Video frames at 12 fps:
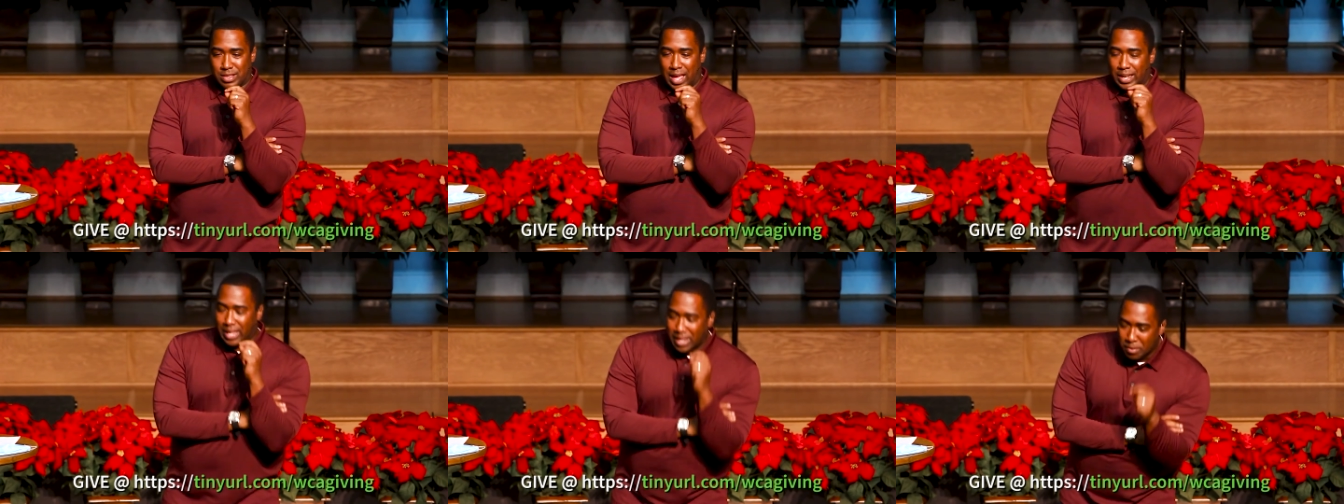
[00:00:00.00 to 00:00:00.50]

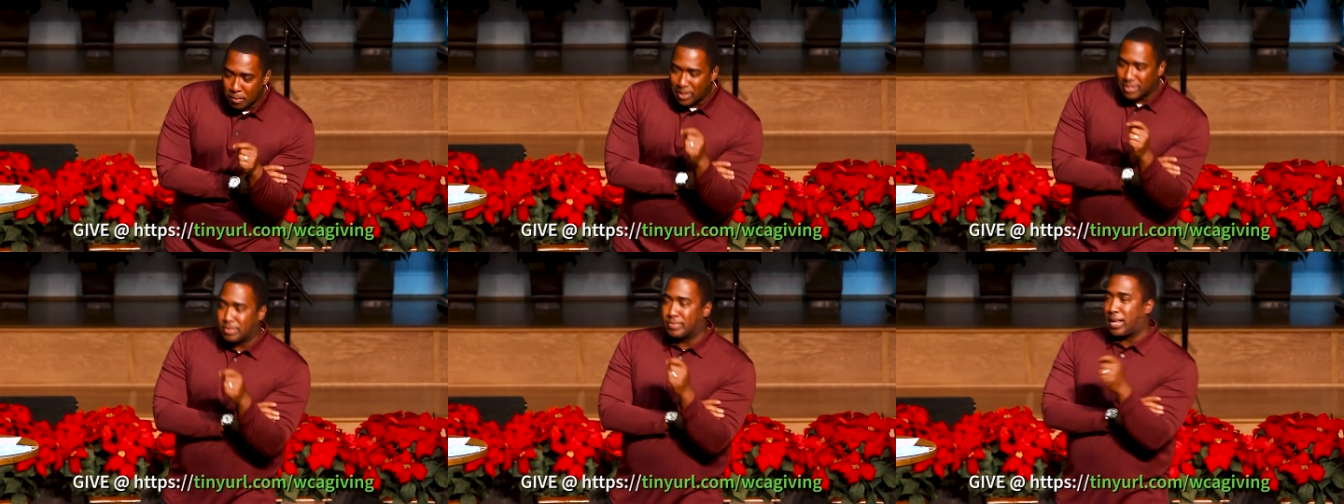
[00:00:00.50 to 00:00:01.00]
that in the
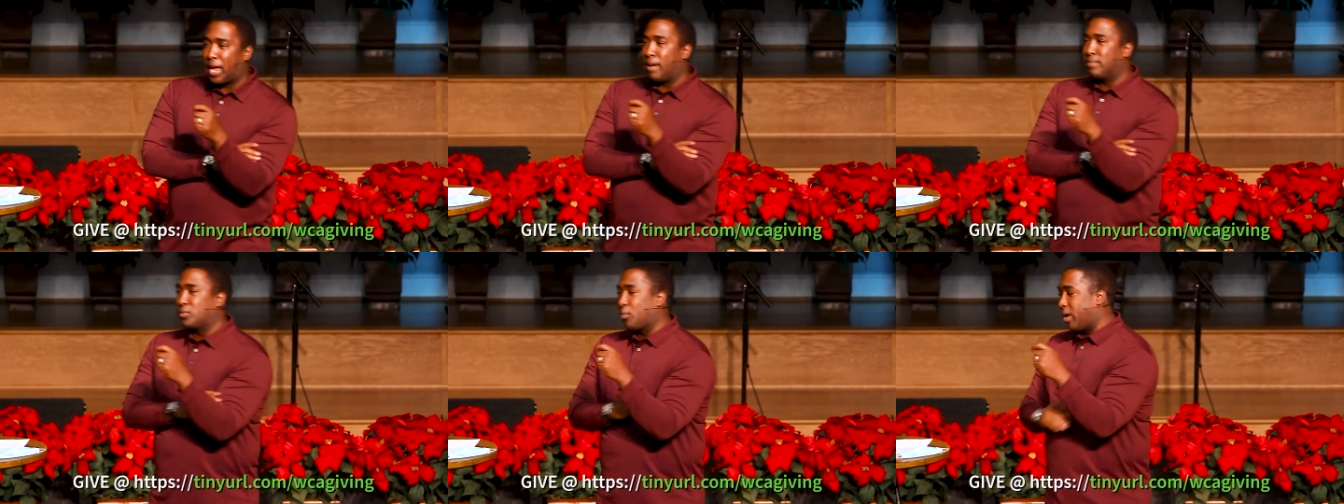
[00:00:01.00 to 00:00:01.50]
midst of
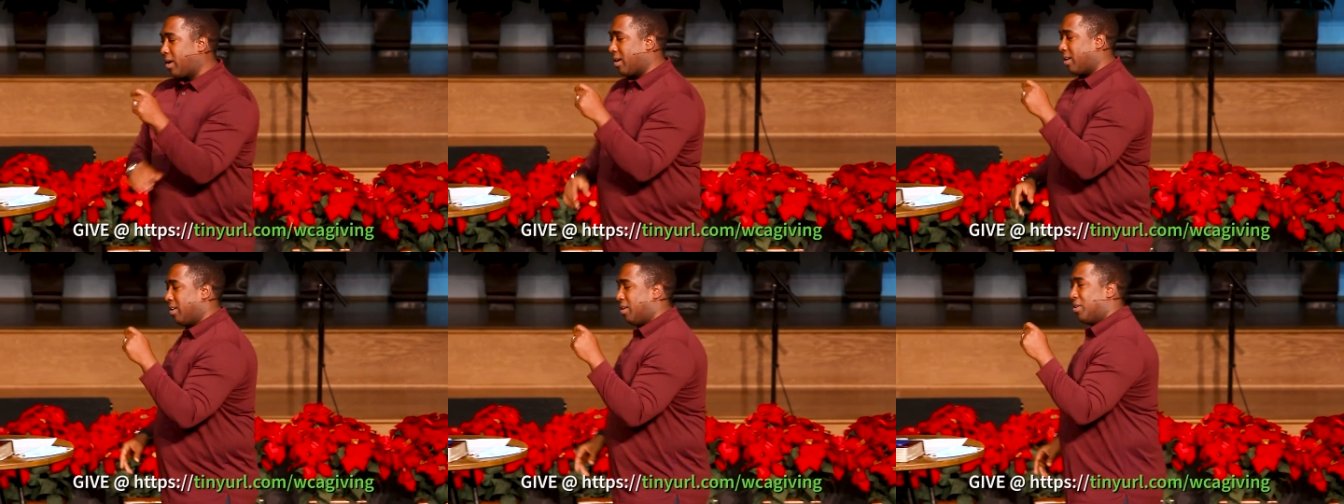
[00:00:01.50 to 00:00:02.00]
times
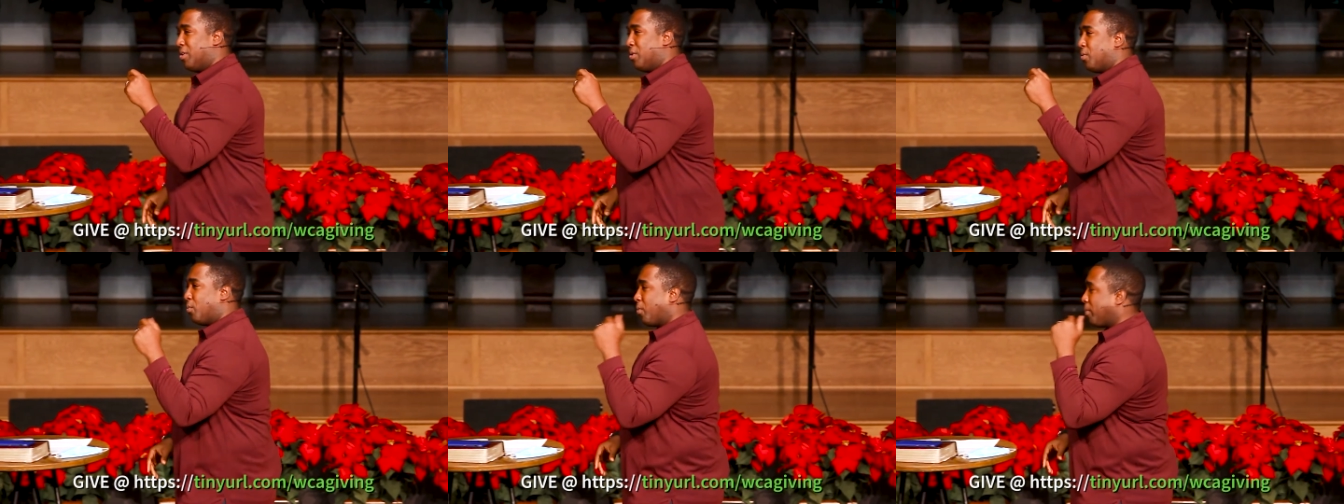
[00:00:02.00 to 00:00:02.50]
where
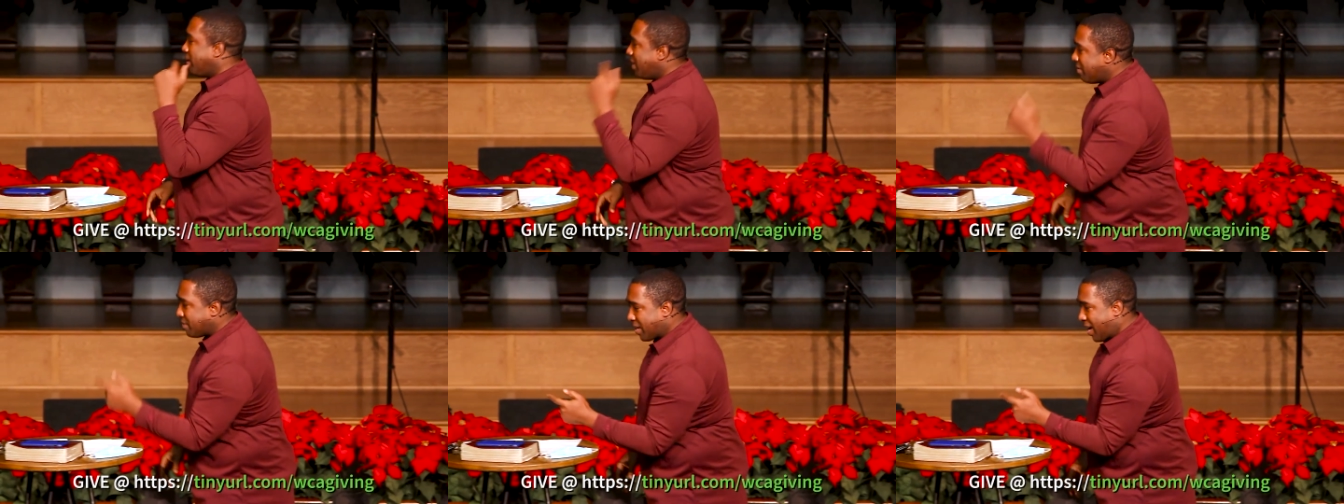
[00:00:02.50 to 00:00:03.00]
we're
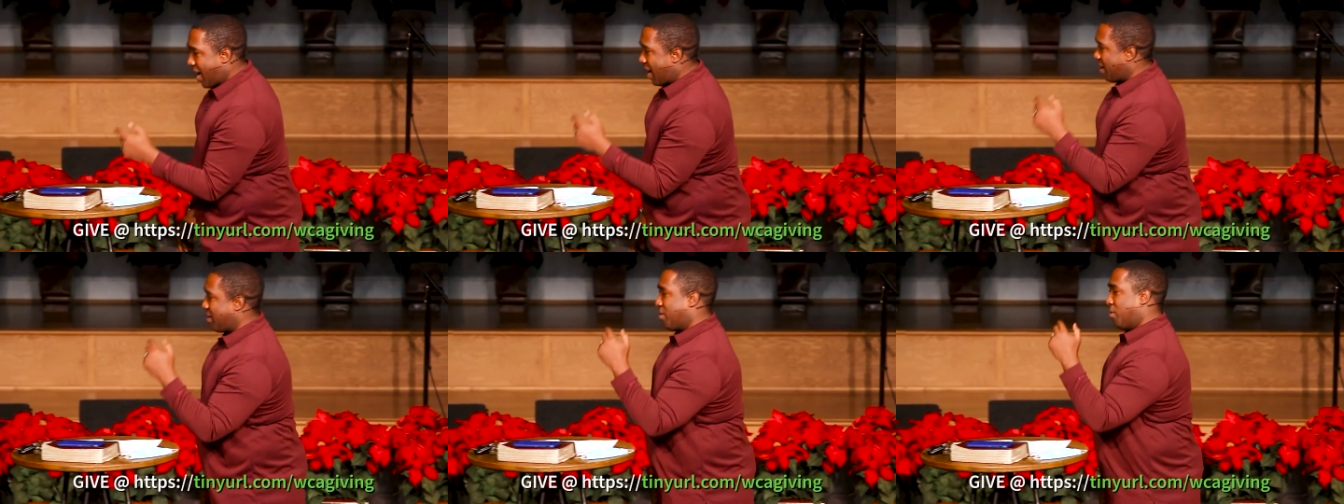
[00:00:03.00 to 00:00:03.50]
believing
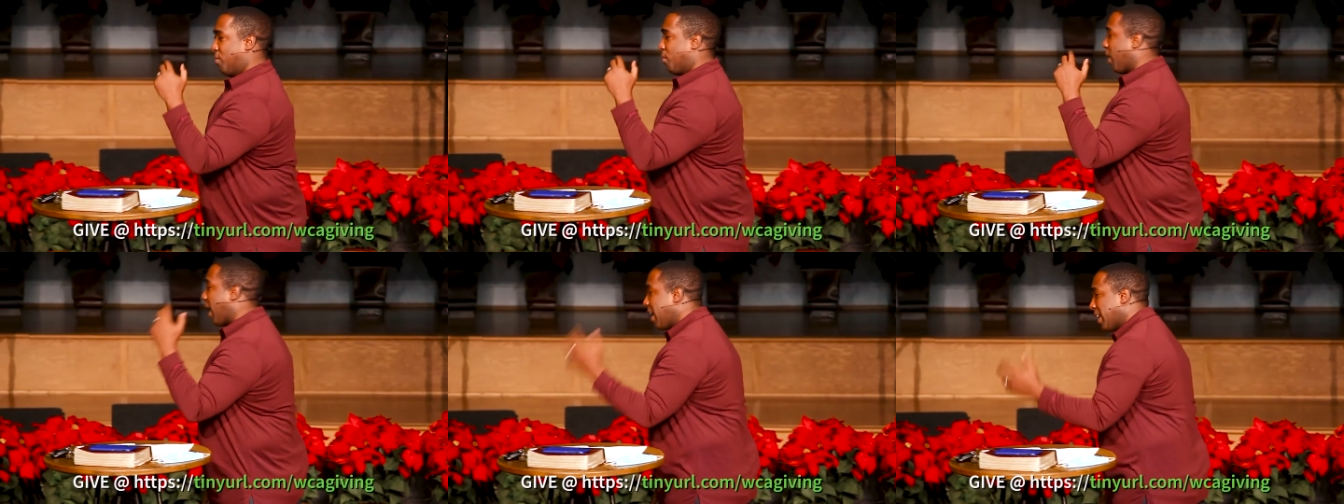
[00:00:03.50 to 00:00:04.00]
God
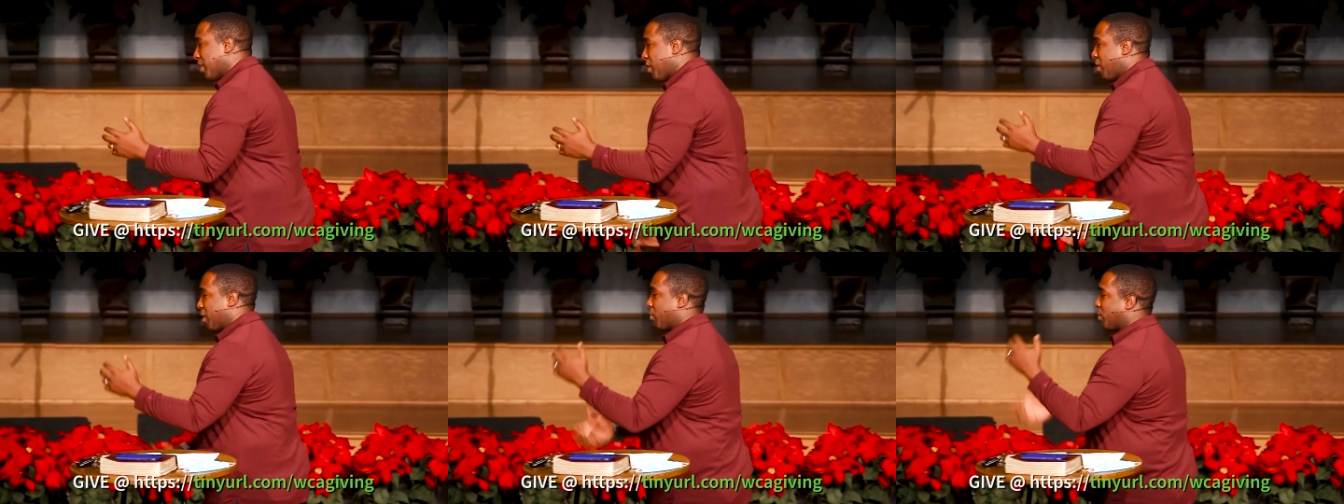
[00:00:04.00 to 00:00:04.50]
we're hanging
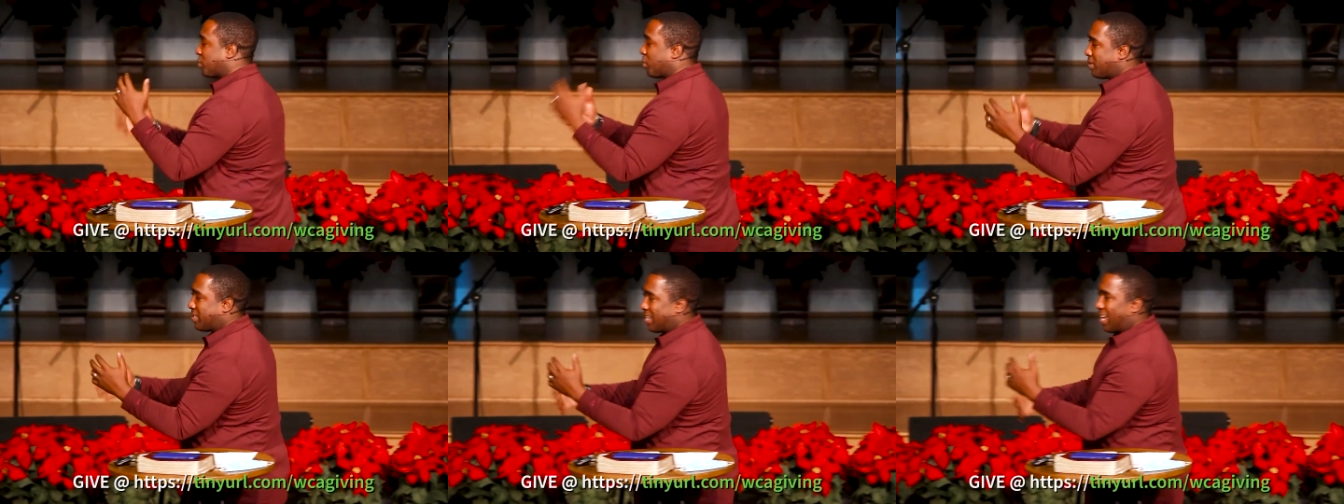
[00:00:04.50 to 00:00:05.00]
on and we're
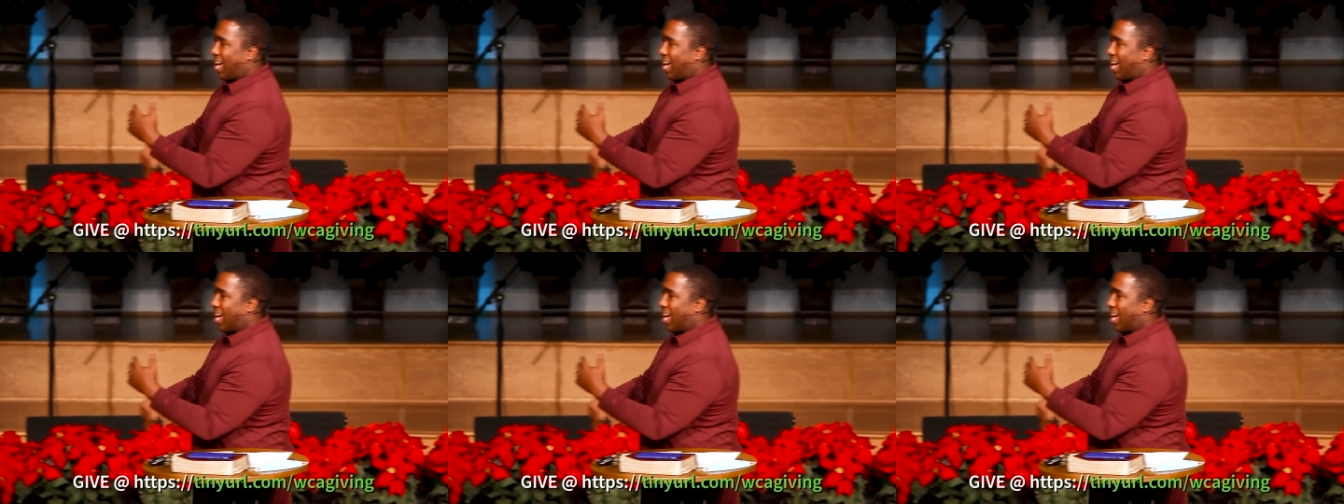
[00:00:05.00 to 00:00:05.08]
trusting